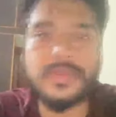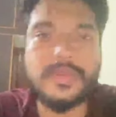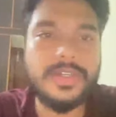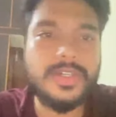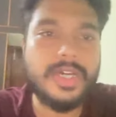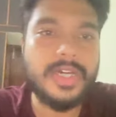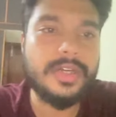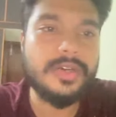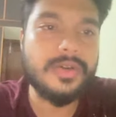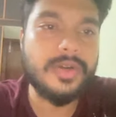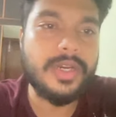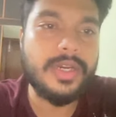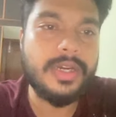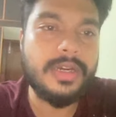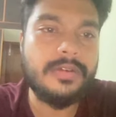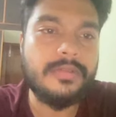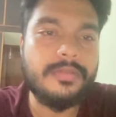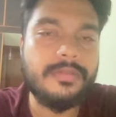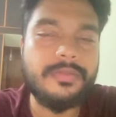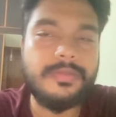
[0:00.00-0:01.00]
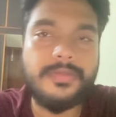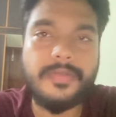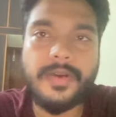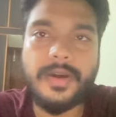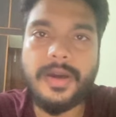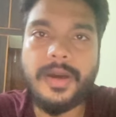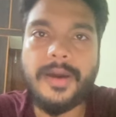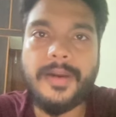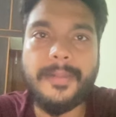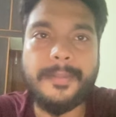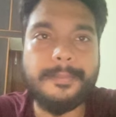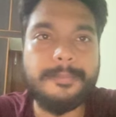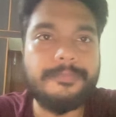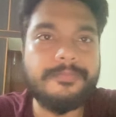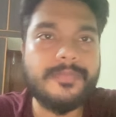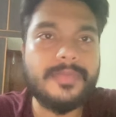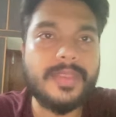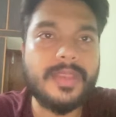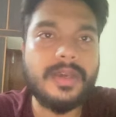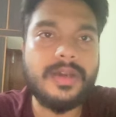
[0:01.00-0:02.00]
we try to kind of
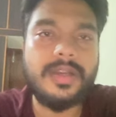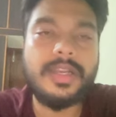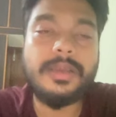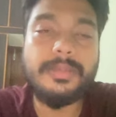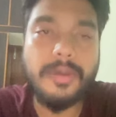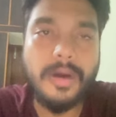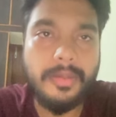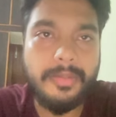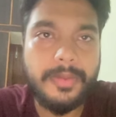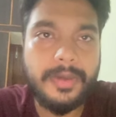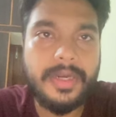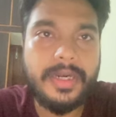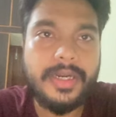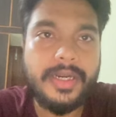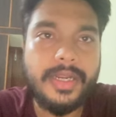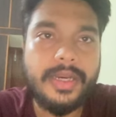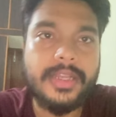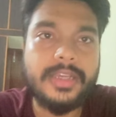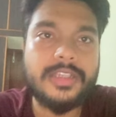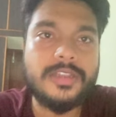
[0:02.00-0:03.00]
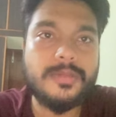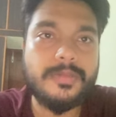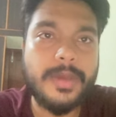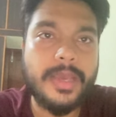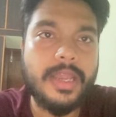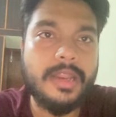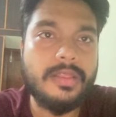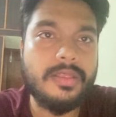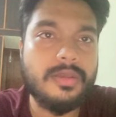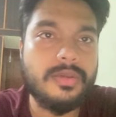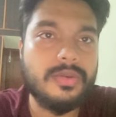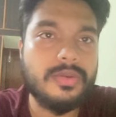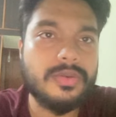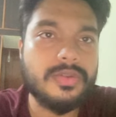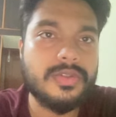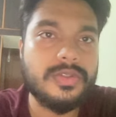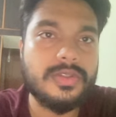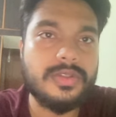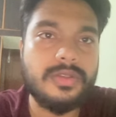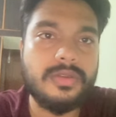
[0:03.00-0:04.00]
repopulate and expand
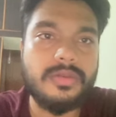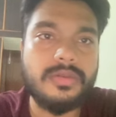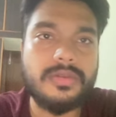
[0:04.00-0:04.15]
those